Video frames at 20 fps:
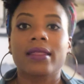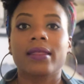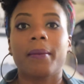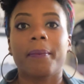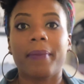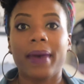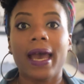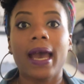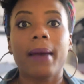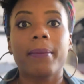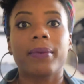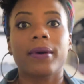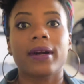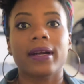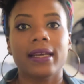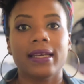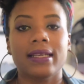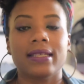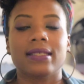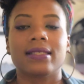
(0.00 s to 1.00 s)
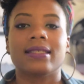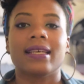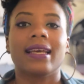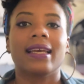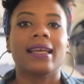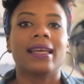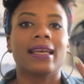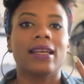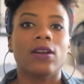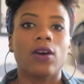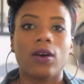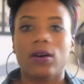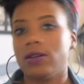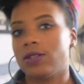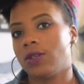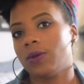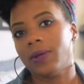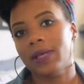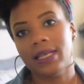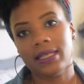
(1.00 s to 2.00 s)
The bad part is that it can
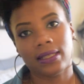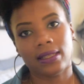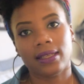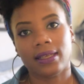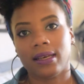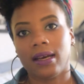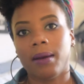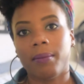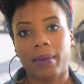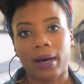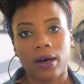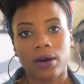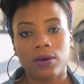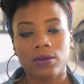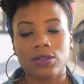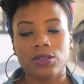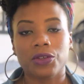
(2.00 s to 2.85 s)
also easily come out.